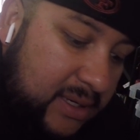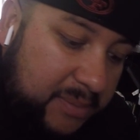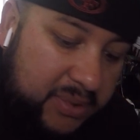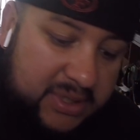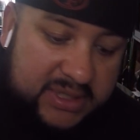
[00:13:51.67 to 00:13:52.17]
I
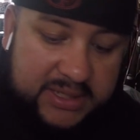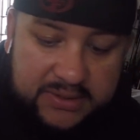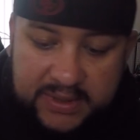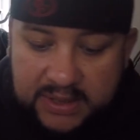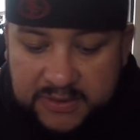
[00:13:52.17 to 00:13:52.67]
put a
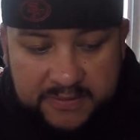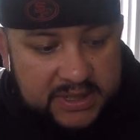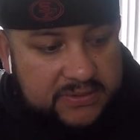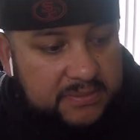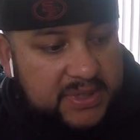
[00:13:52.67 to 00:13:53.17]
teaser right above my
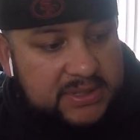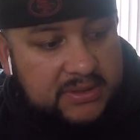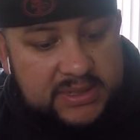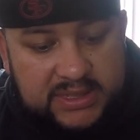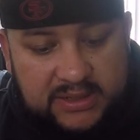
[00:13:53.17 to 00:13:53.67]
swim bait. So
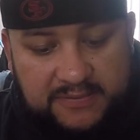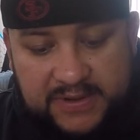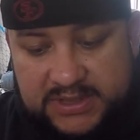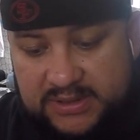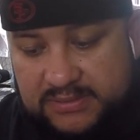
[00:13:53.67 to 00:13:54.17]
let's say you're
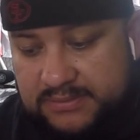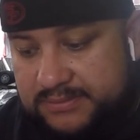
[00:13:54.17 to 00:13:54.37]
fishing